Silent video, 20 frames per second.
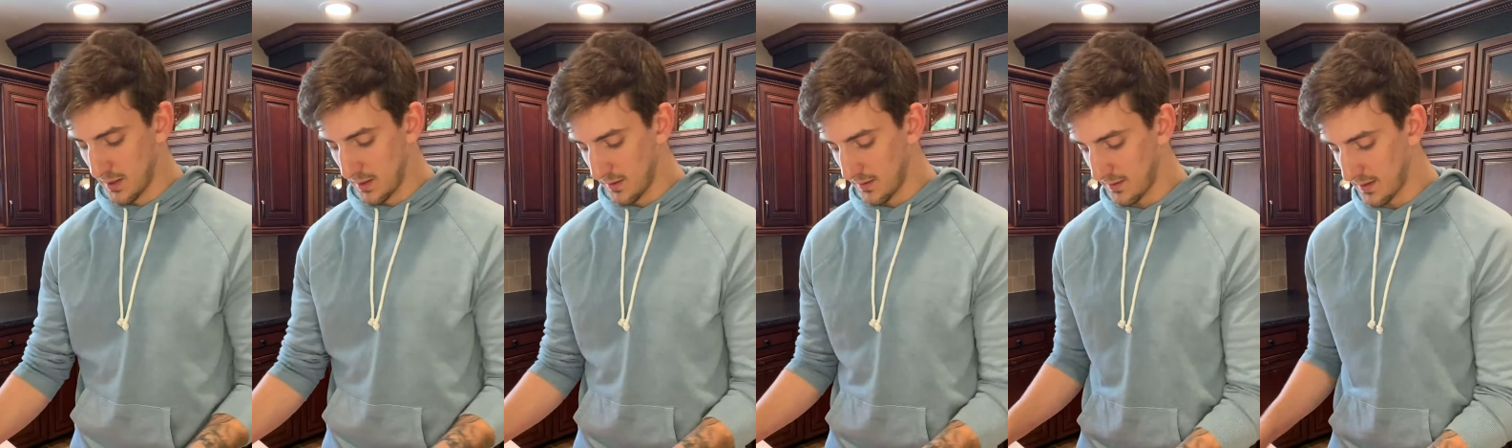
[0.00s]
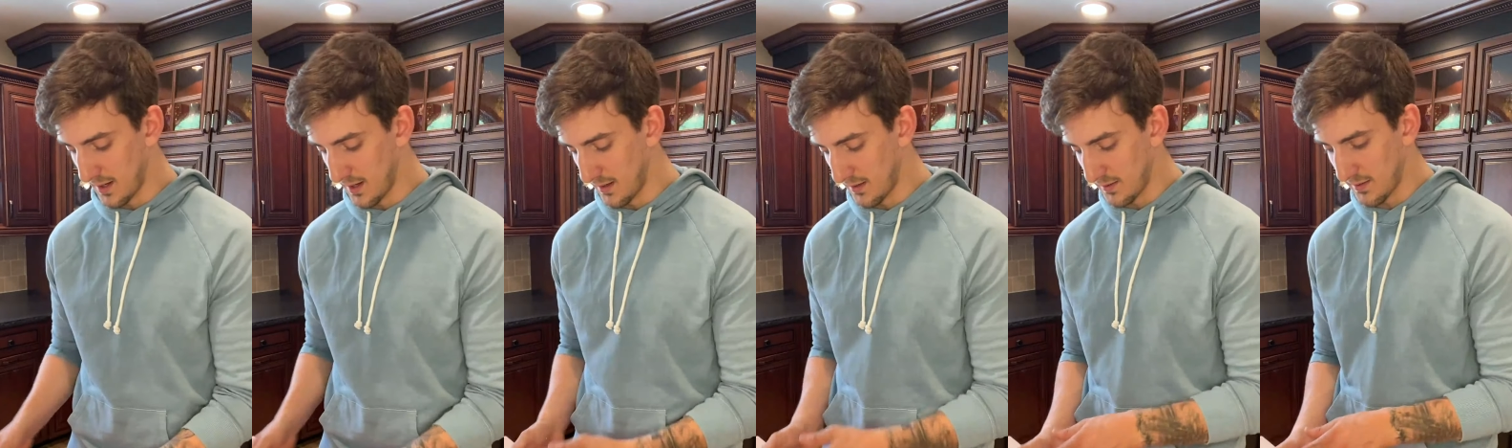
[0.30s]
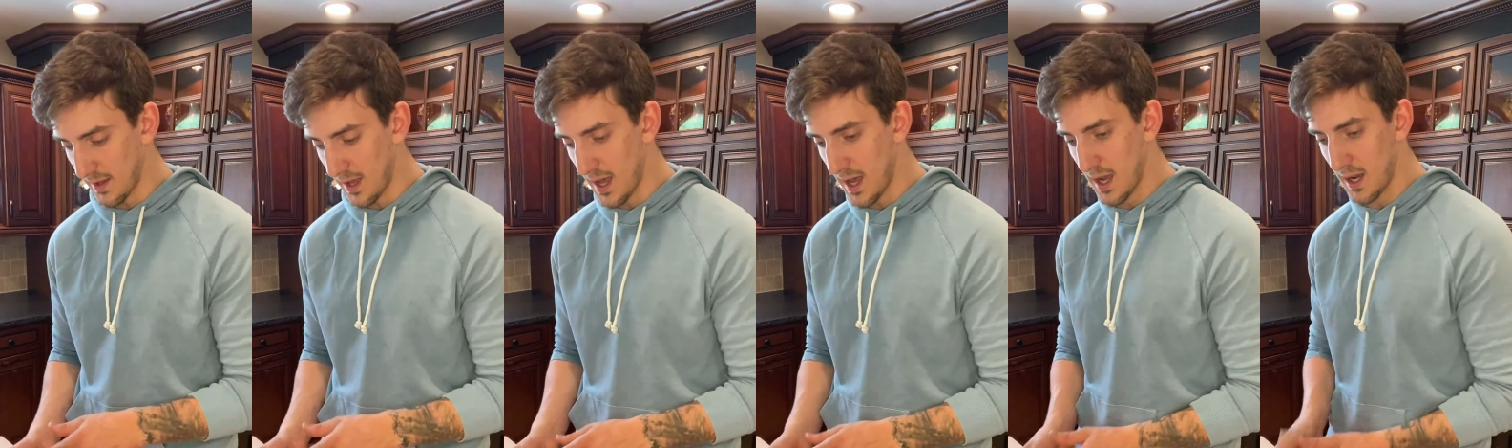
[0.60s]
Set it
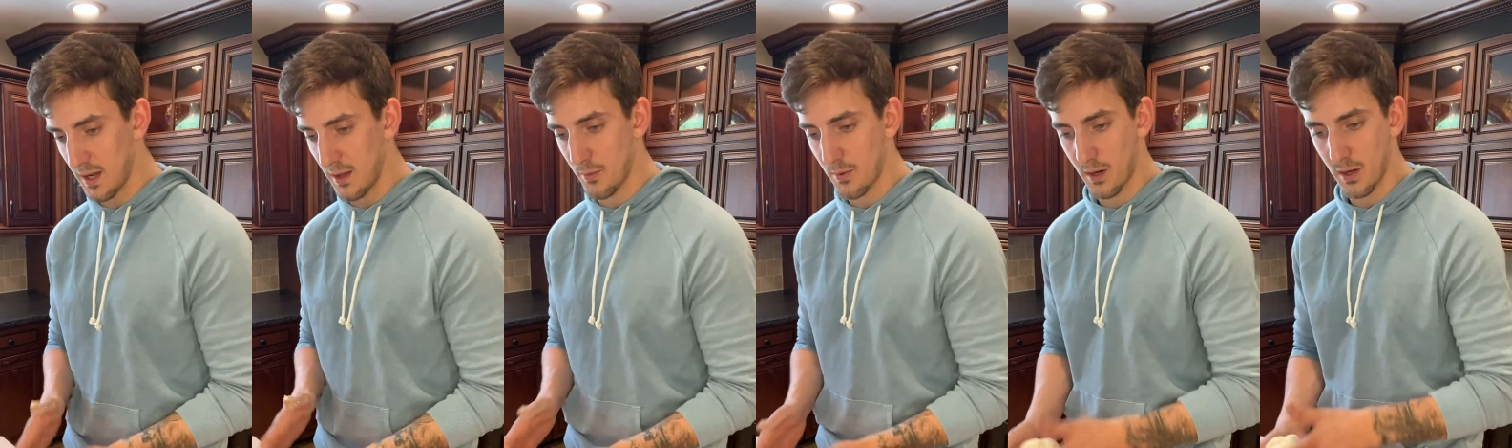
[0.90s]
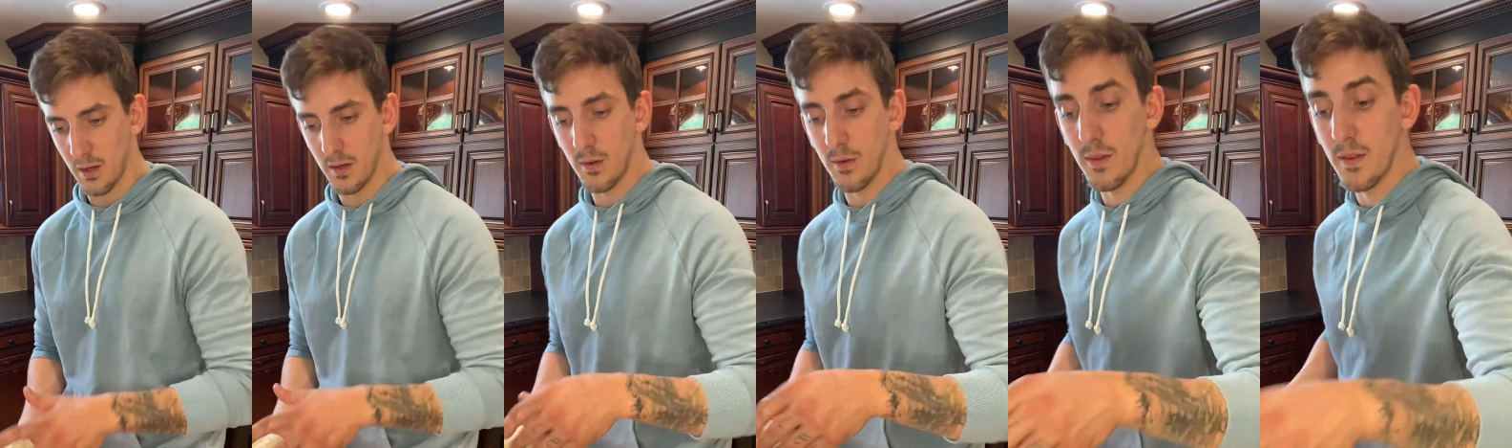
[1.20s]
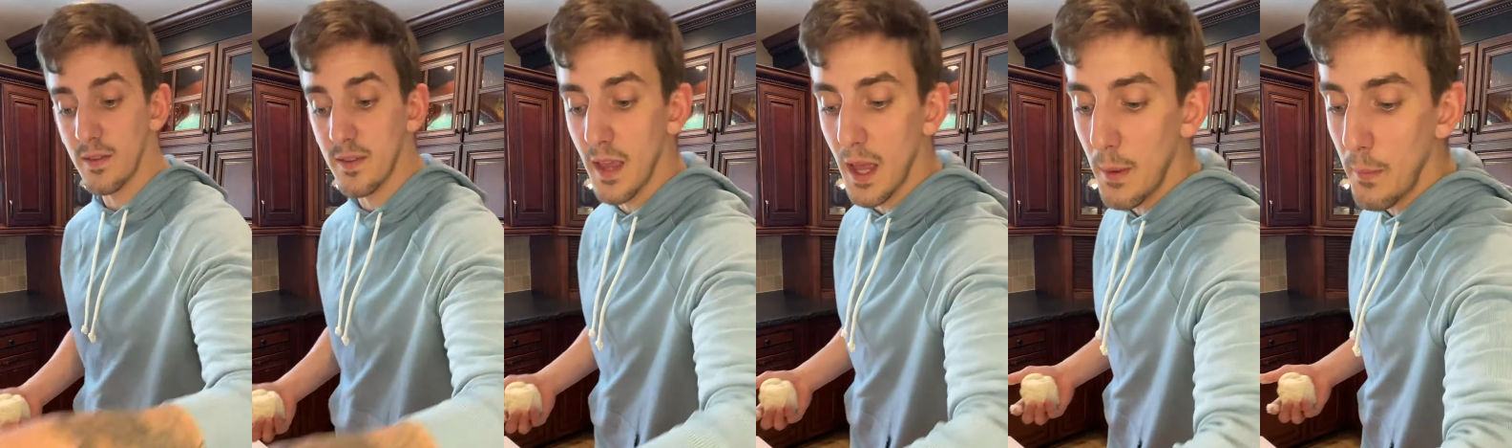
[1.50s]
aside, and we're gonna do the
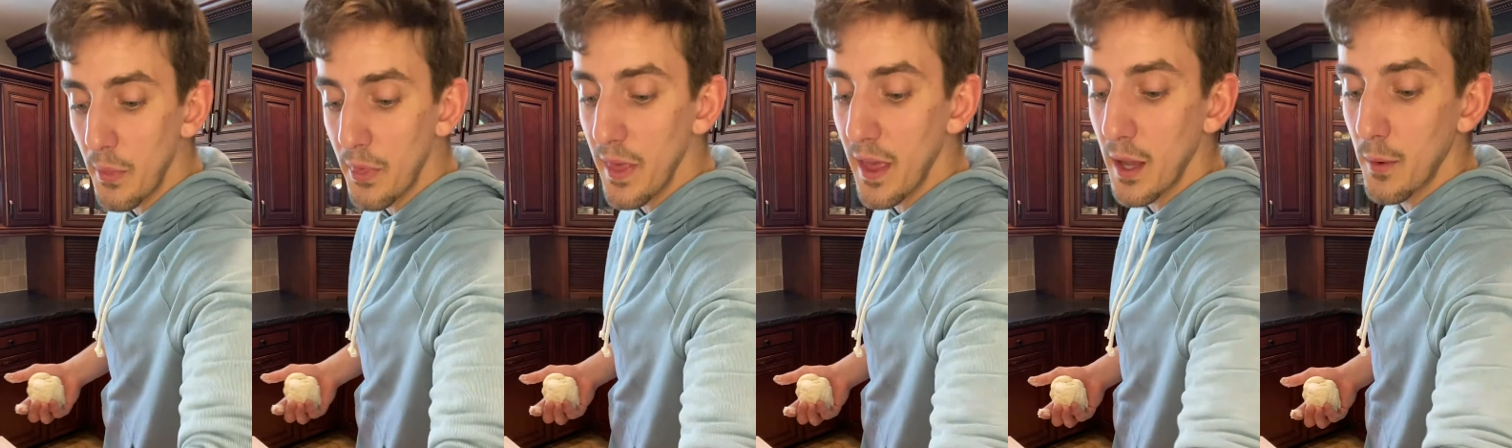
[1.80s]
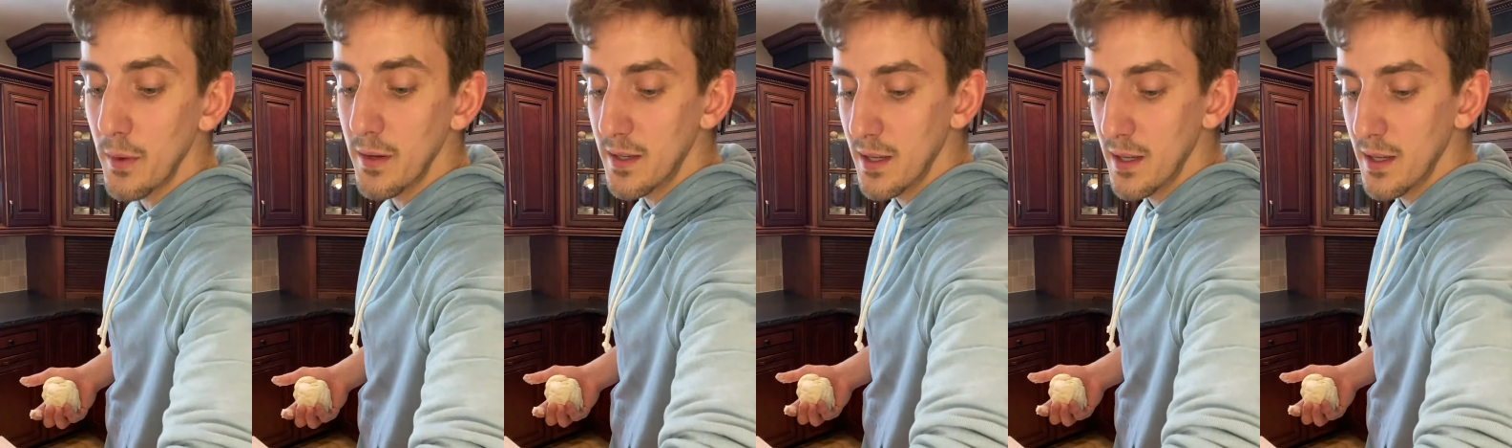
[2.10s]
same thing we